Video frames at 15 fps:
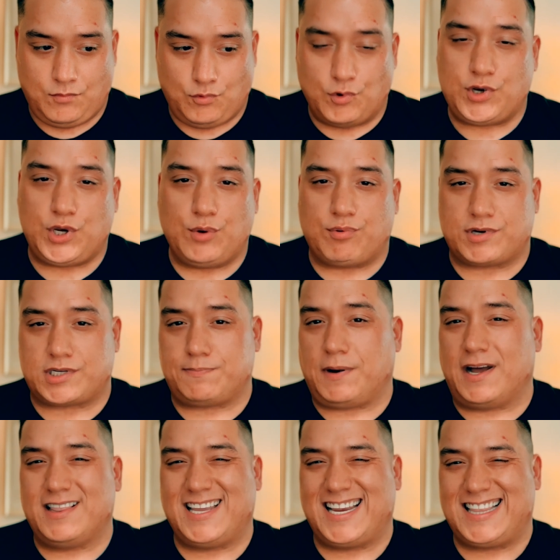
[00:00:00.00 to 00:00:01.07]
when you
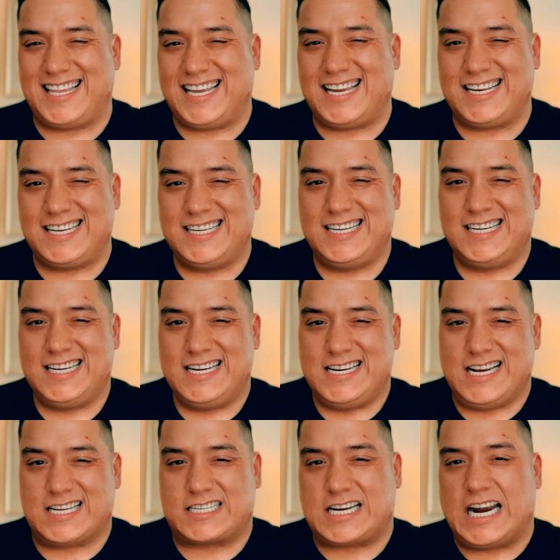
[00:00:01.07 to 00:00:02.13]
respond like that,
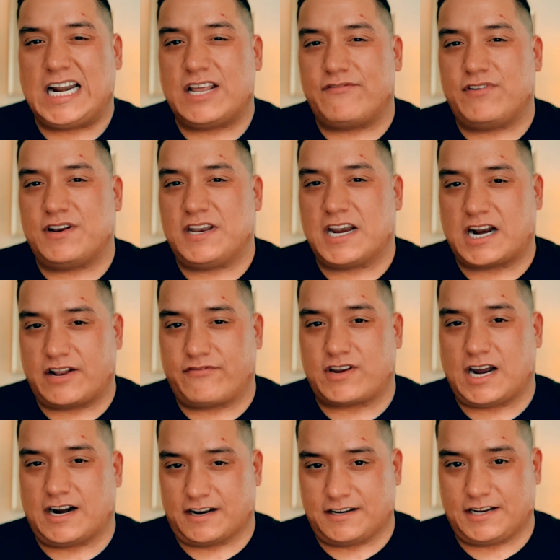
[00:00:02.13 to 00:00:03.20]
it's kind of a negative
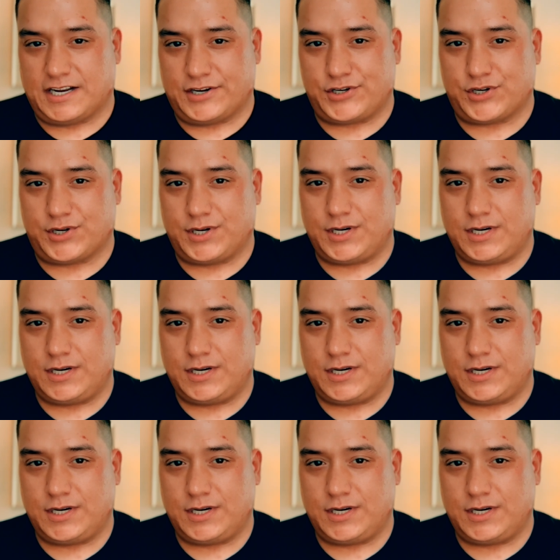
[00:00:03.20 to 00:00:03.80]
connotation.